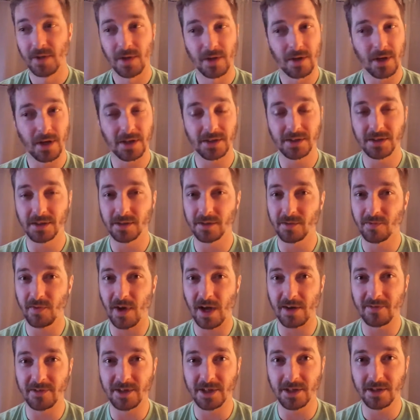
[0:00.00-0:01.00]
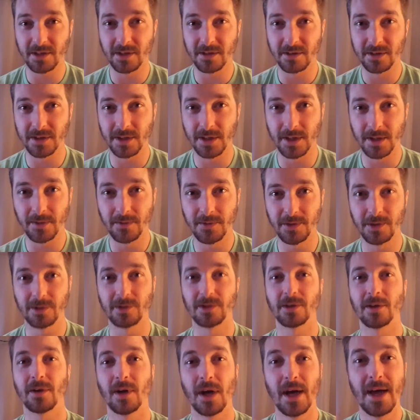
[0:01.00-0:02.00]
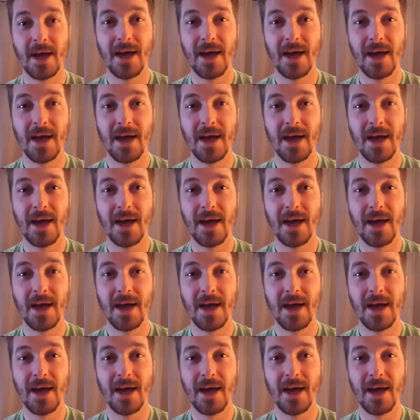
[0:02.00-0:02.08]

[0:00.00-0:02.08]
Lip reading: That's just 5-10 years in the future.